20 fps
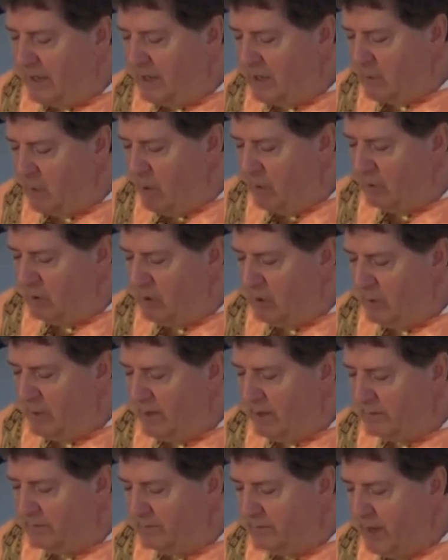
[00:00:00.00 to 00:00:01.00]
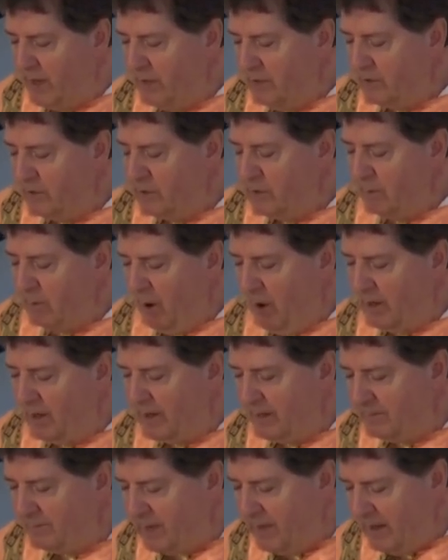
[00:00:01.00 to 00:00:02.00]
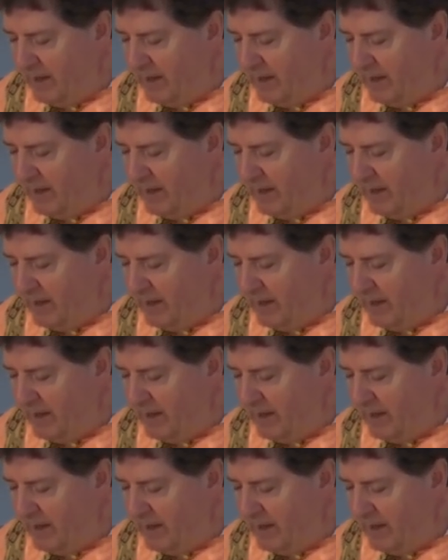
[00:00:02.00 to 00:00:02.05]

He won't go in to the party.